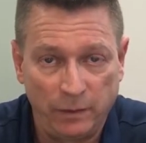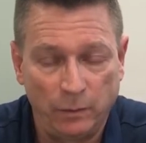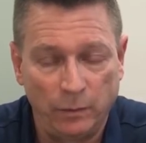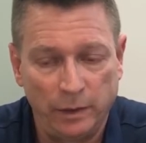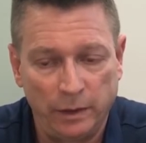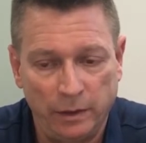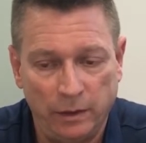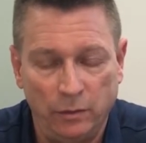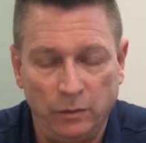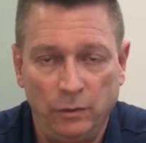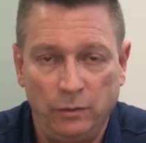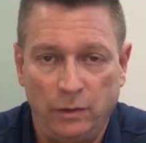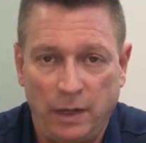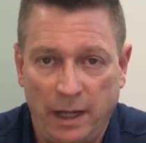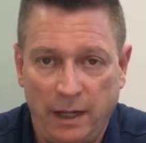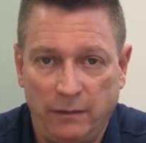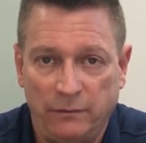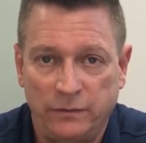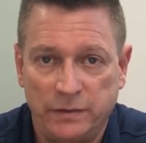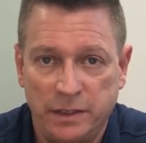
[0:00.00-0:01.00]
We do
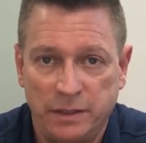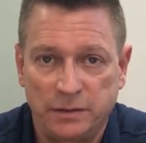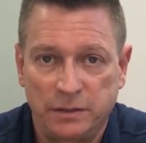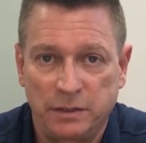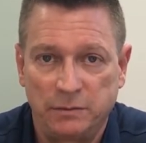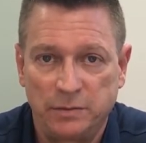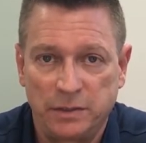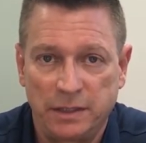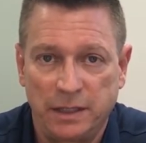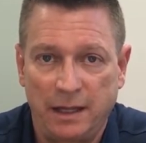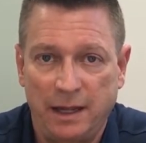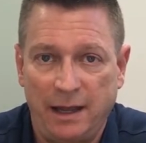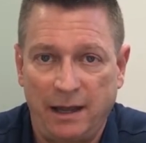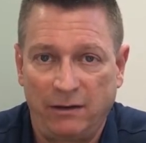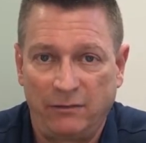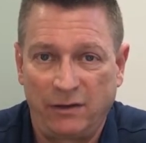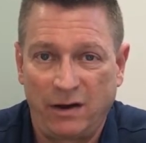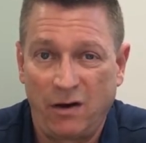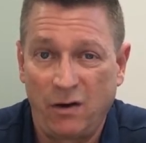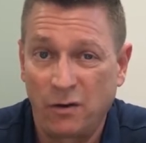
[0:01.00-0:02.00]
have systems that
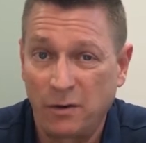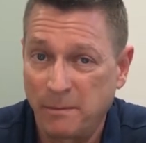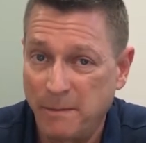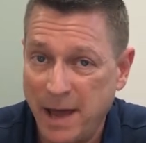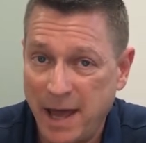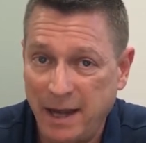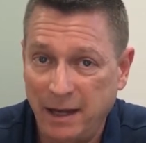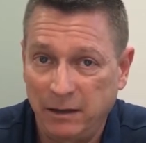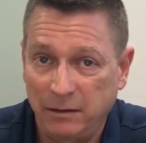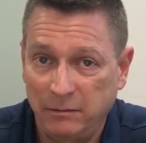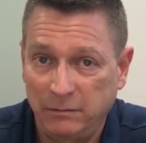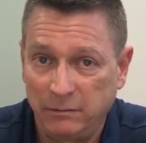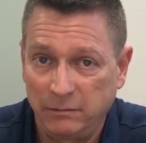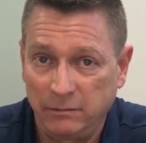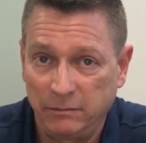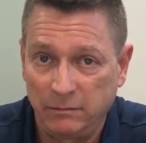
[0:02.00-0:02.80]
have automatic